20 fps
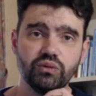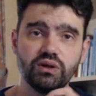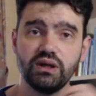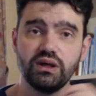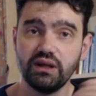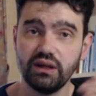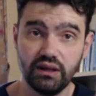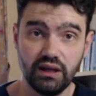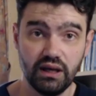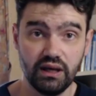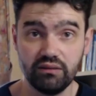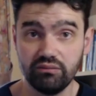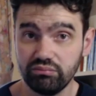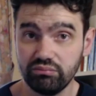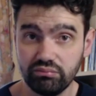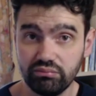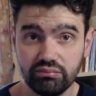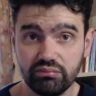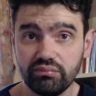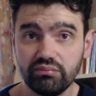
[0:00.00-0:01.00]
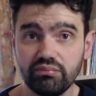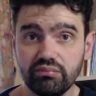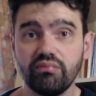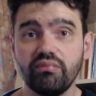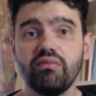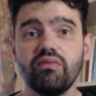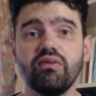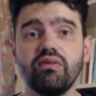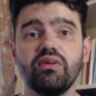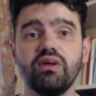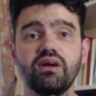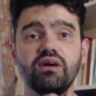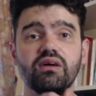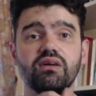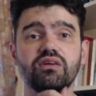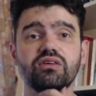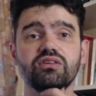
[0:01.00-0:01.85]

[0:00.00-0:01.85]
we can then think of